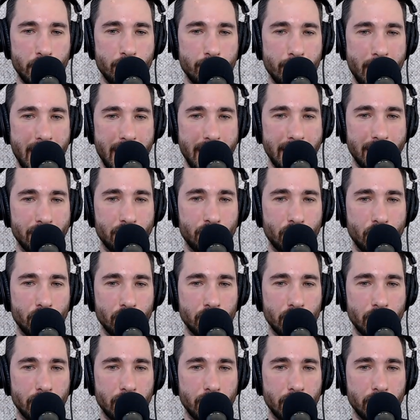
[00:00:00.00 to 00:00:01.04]
that you made.
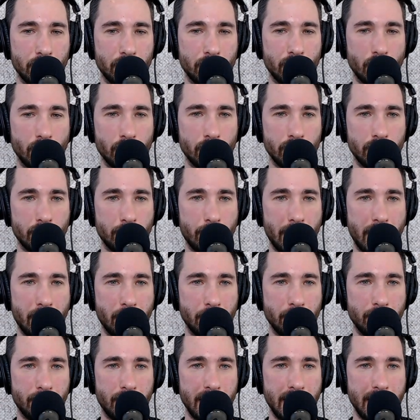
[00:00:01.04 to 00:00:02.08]
Talk to, talk to us
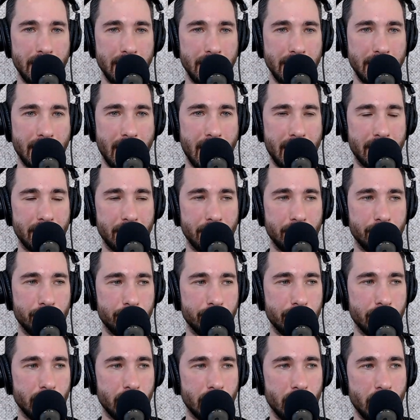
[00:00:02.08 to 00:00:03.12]
about the kind
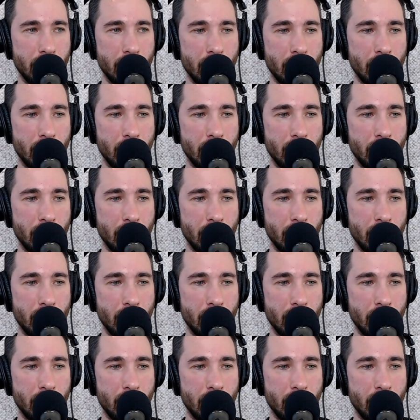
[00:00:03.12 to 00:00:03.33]
of,